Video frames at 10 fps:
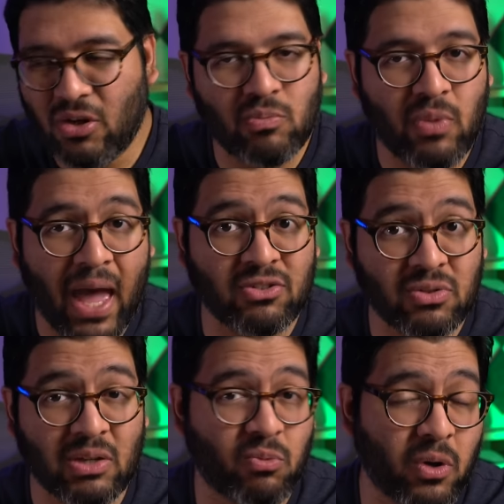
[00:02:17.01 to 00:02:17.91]
could
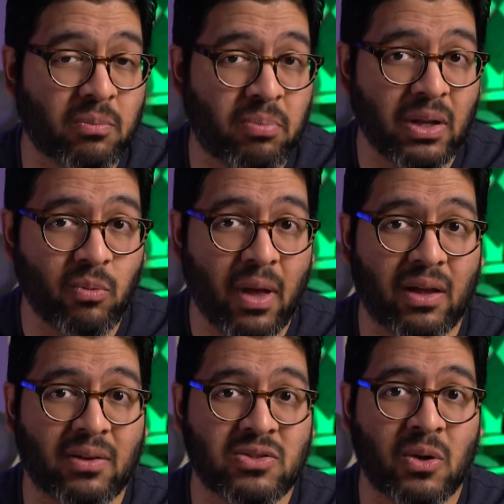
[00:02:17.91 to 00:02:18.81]
actually work pretty
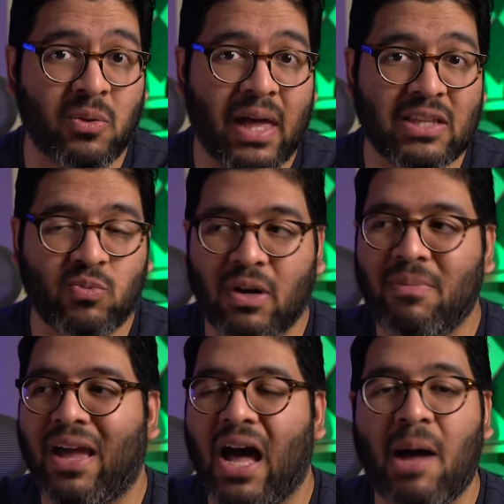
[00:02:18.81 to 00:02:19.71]
well. So that's where
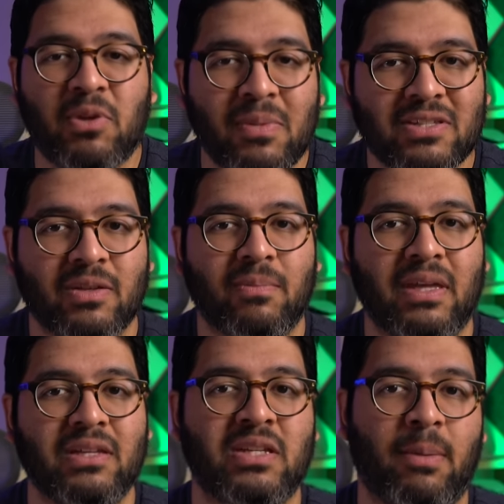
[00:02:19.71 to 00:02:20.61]
my optimism
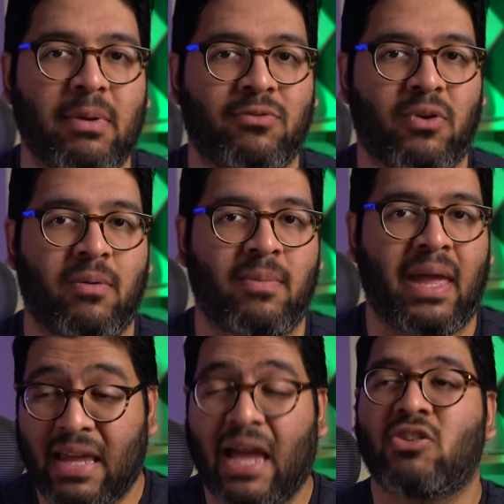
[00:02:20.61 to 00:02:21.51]
is coming from.
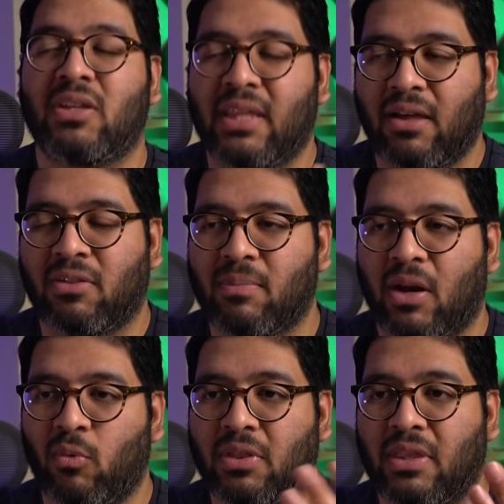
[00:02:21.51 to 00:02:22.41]
And actually, now that I think
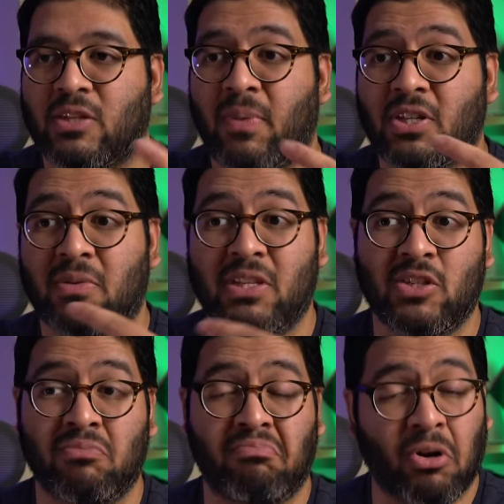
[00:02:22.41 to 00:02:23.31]
about it, with especially if this
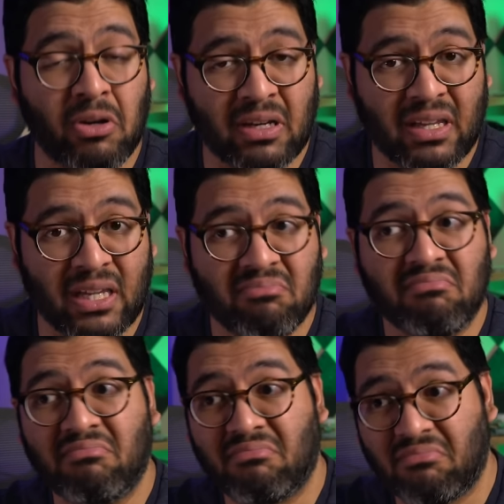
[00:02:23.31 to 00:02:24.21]
is burgundy,
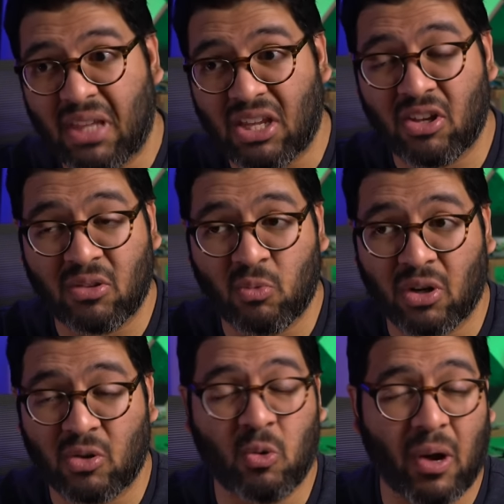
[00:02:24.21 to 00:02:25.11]
it could
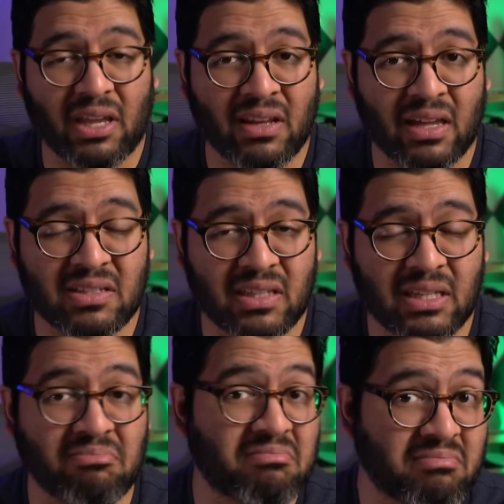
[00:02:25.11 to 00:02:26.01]
work quite
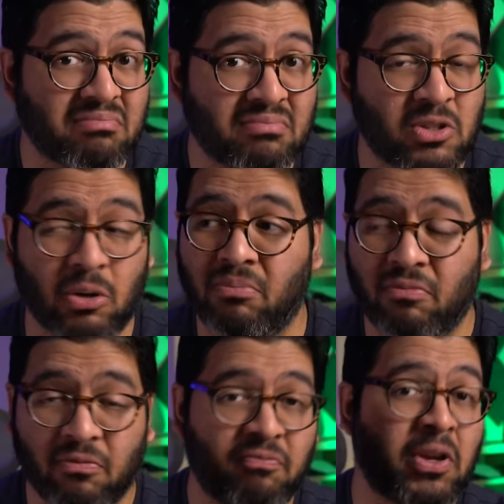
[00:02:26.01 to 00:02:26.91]
nicely. So
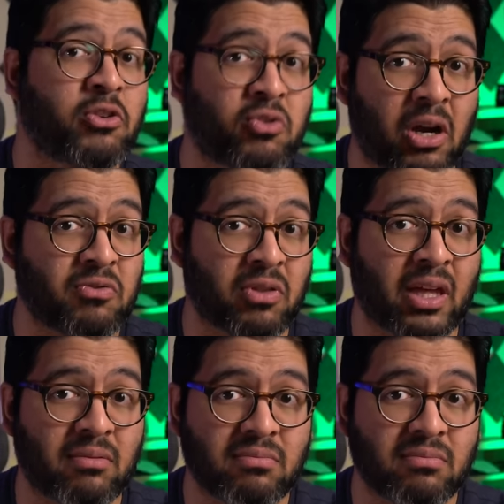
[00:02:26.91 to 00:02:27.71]
fingers crossed for that.